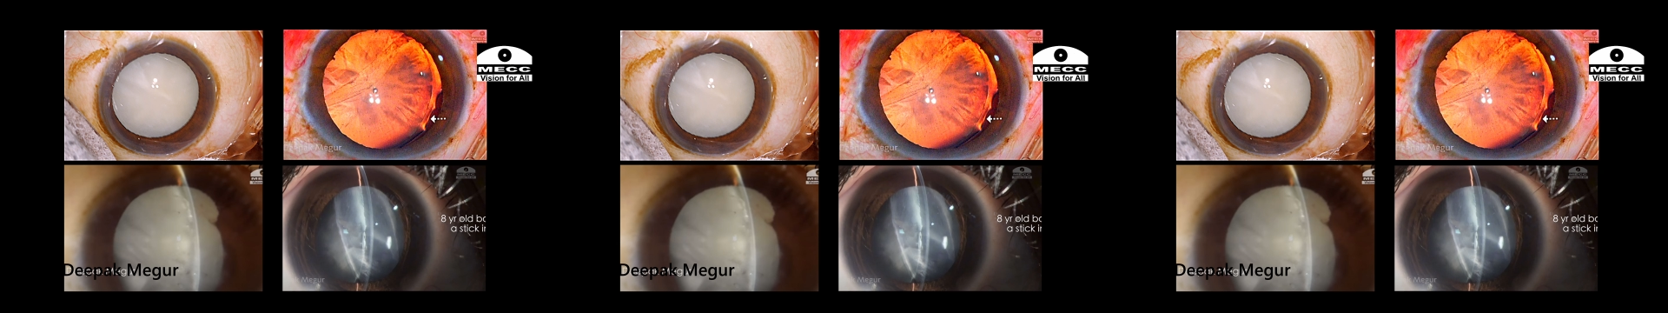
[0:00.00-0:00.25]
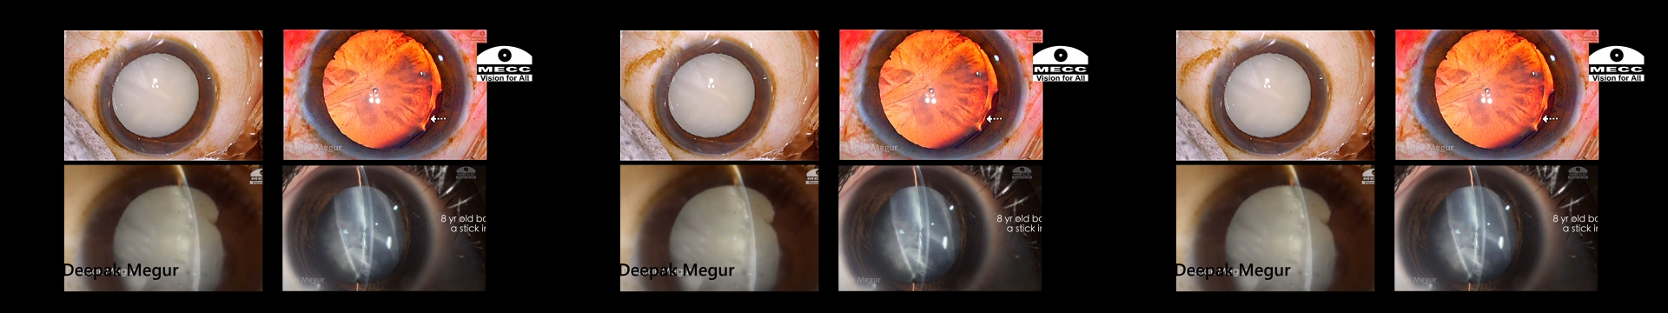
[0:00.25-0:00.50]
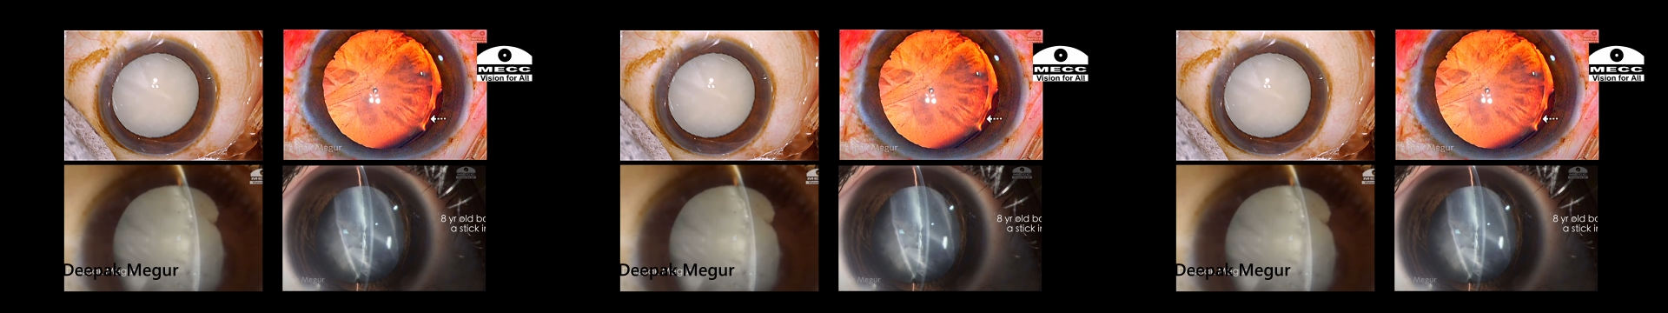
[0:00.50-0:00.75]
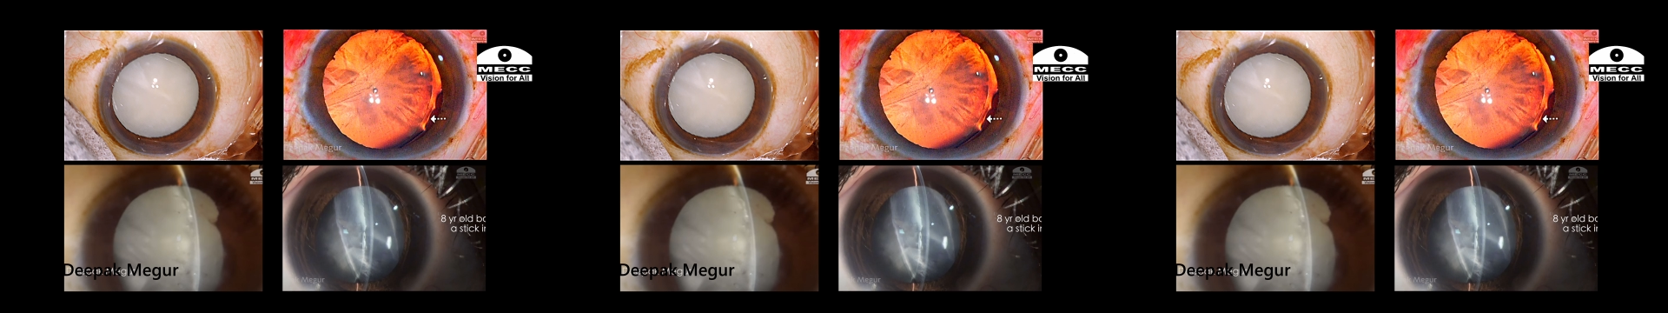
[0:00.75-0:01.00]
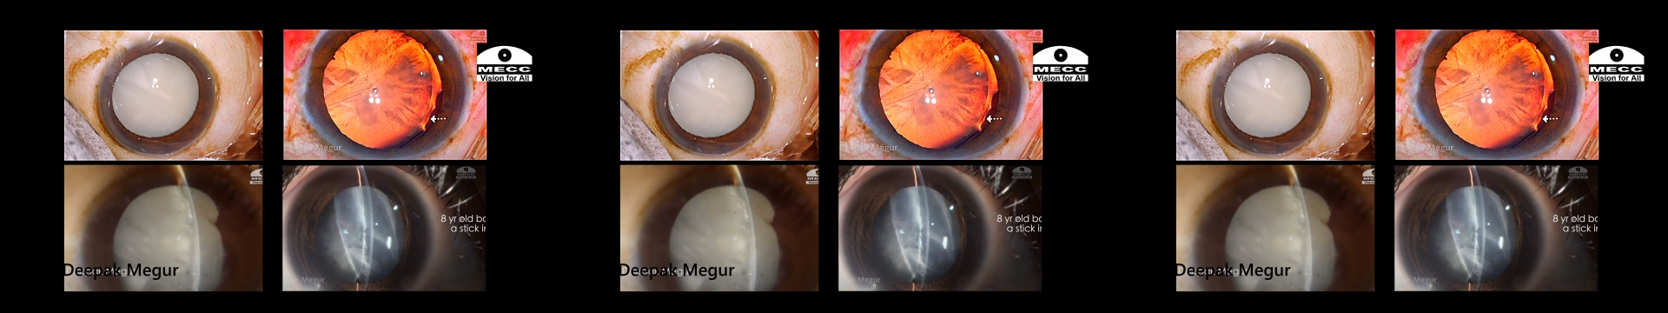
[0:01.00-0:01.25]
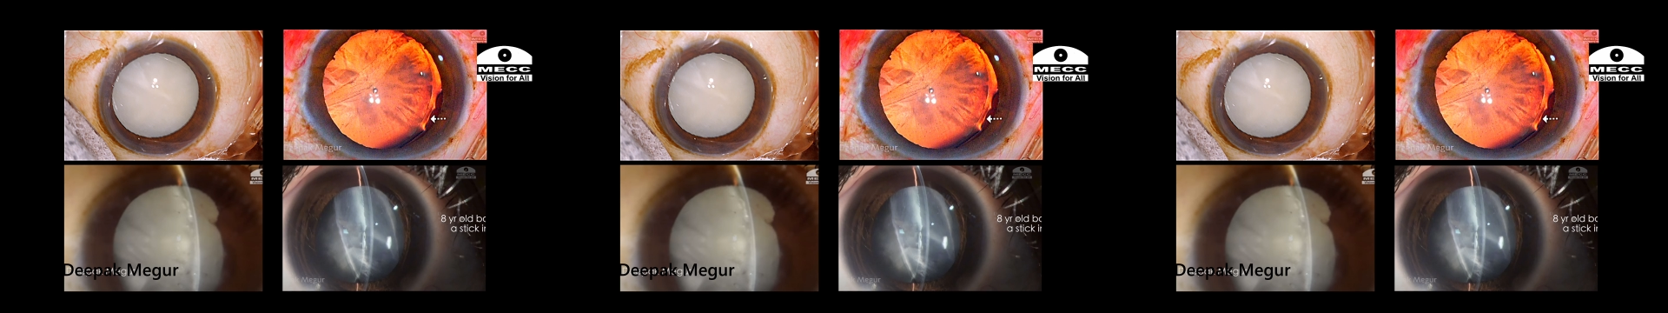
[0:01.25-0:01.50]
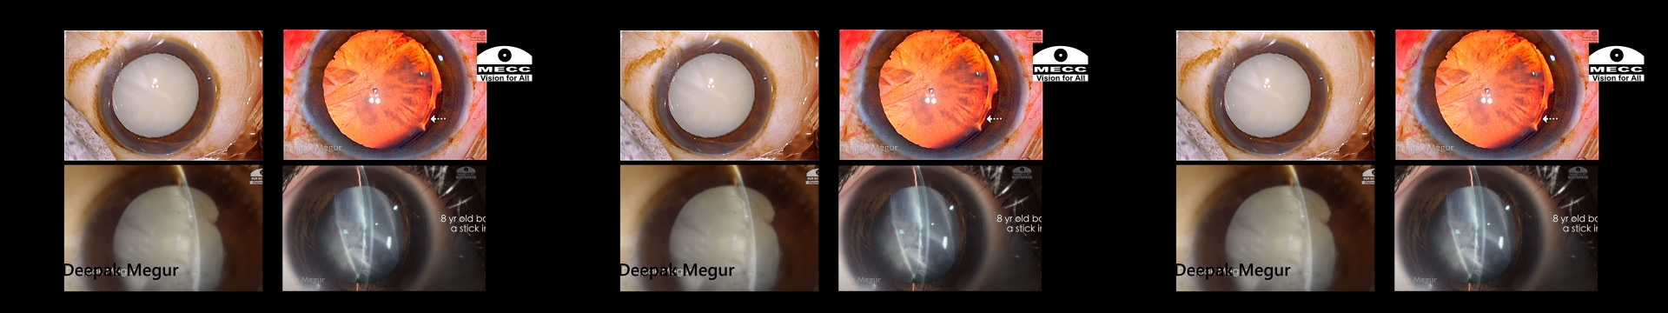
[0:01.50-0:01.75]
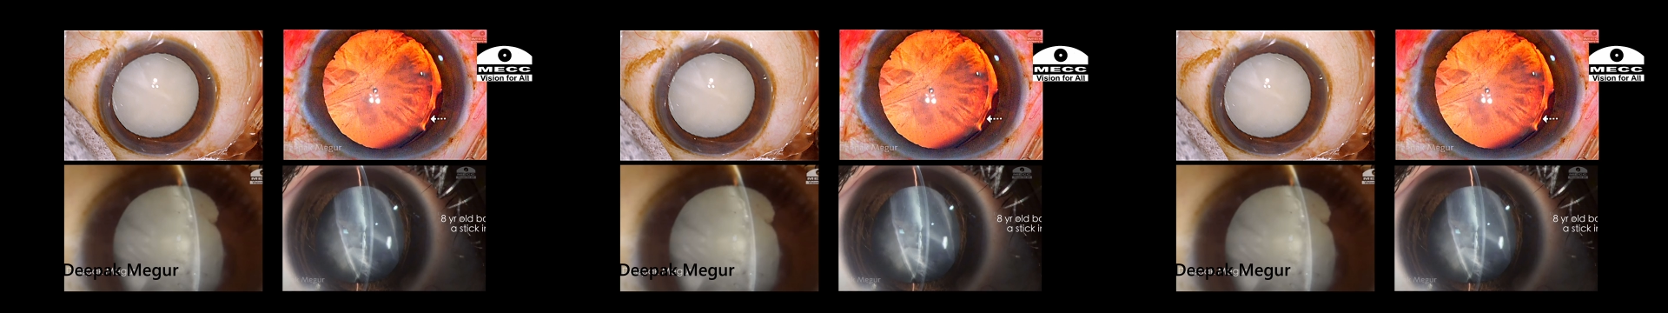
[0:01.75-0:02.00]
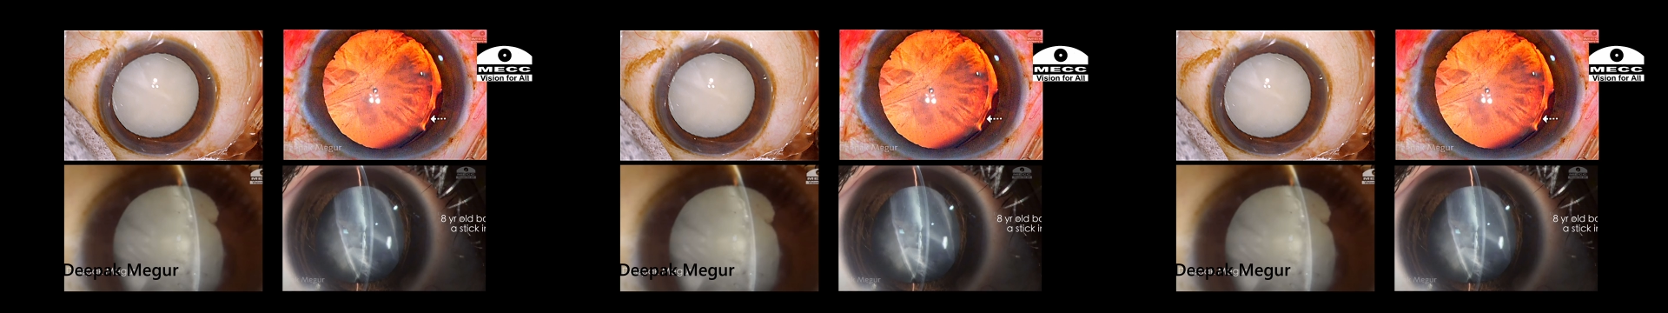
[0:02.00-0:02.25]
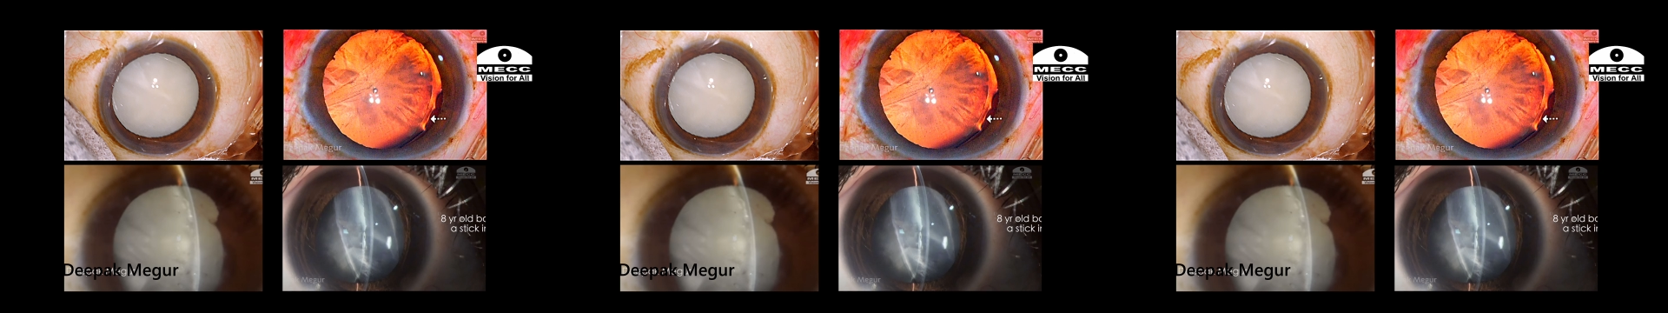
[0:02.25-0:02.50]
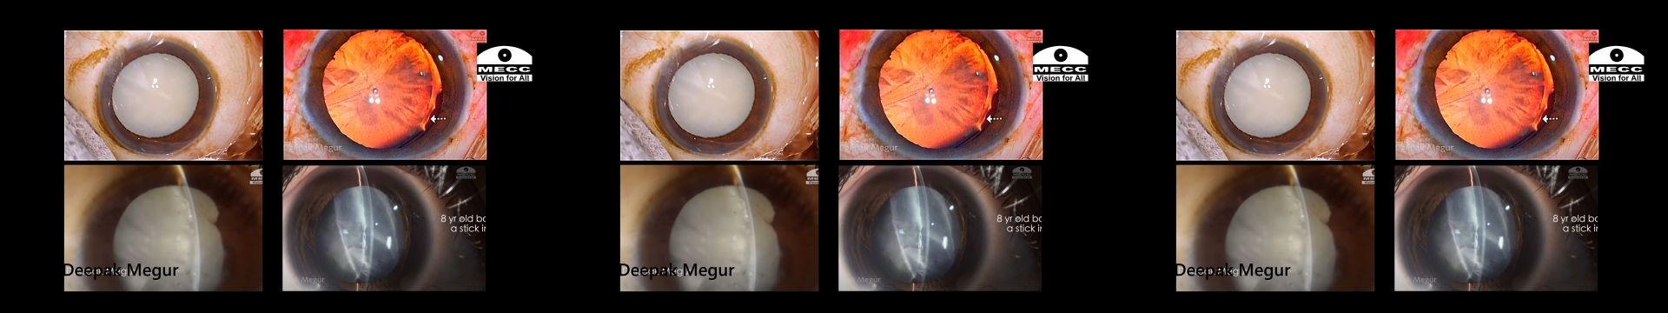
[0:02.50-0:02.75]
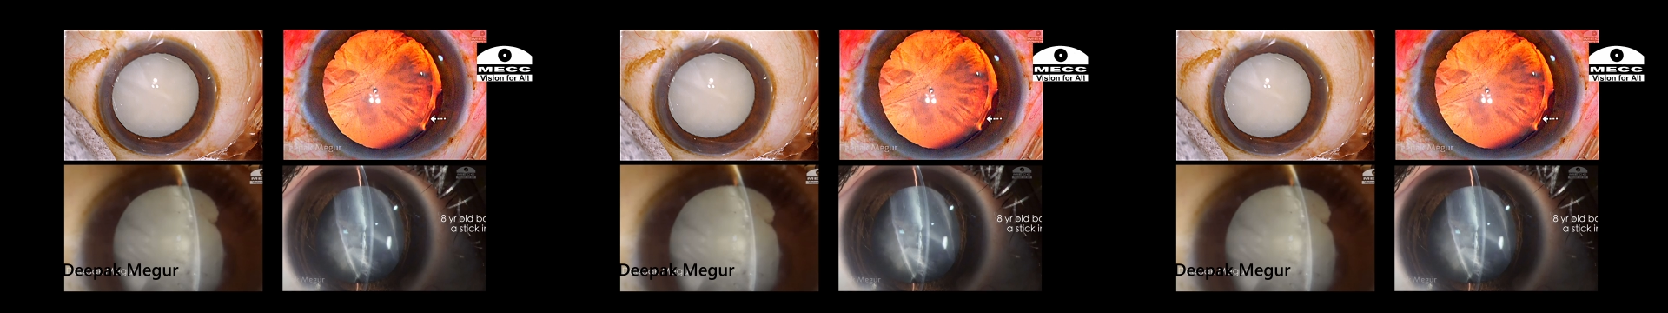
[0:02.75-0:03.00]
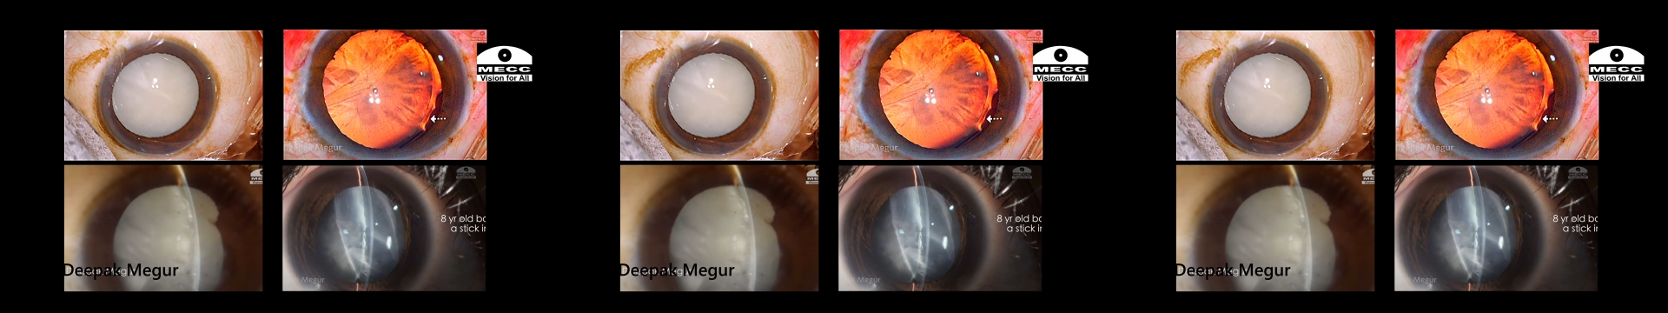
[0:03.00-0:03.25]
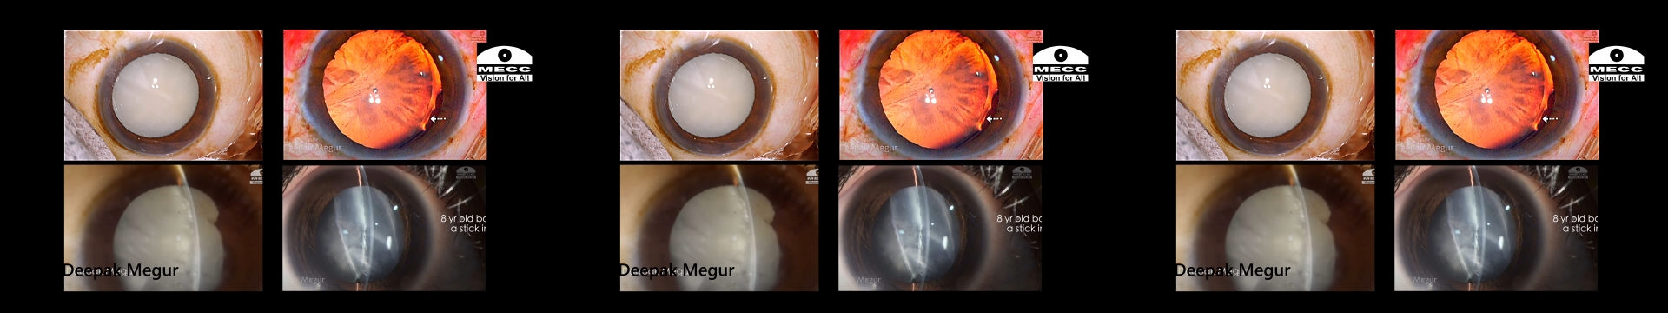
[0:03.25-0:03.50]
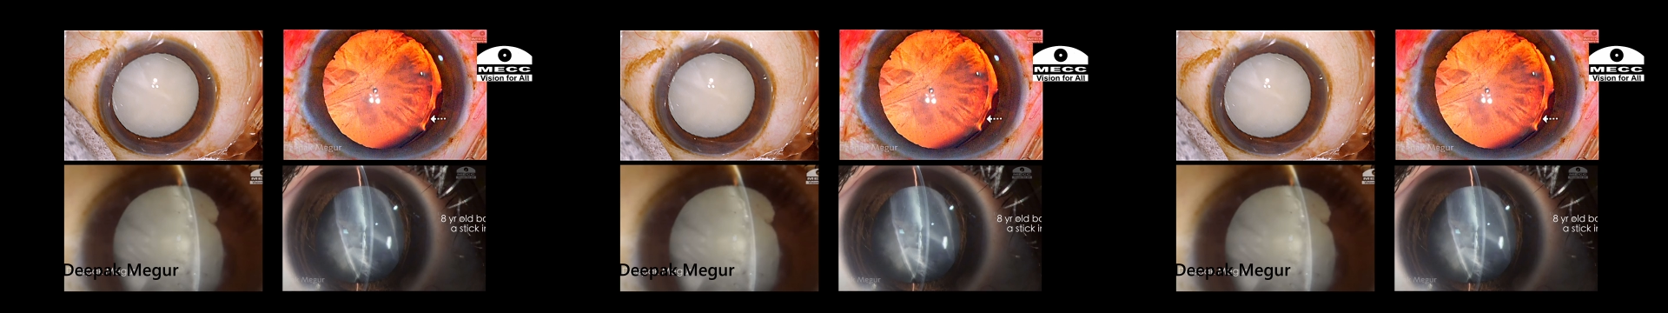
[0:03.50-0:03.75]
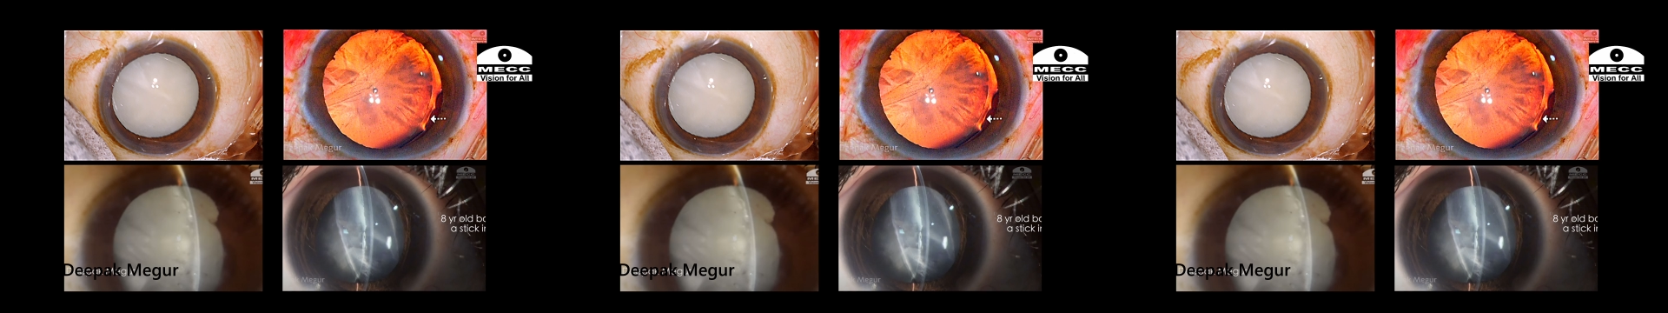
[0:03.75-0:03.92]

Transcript: (no speaker visible)